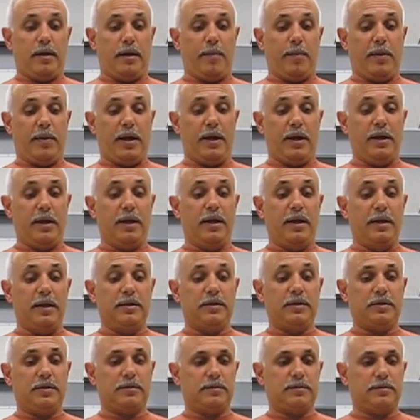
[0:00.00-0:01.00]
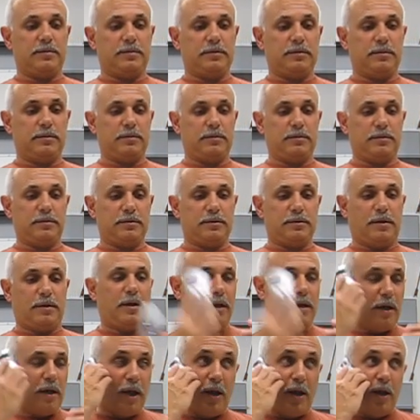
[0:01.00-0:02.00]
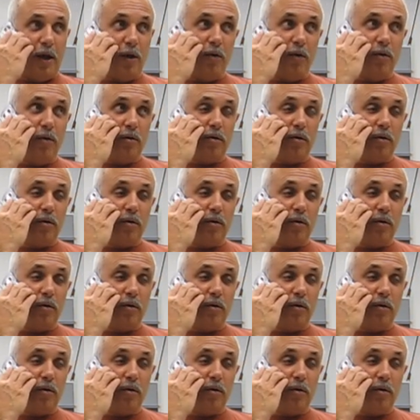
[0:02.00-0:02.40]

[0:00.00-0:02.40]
And it is. Hello?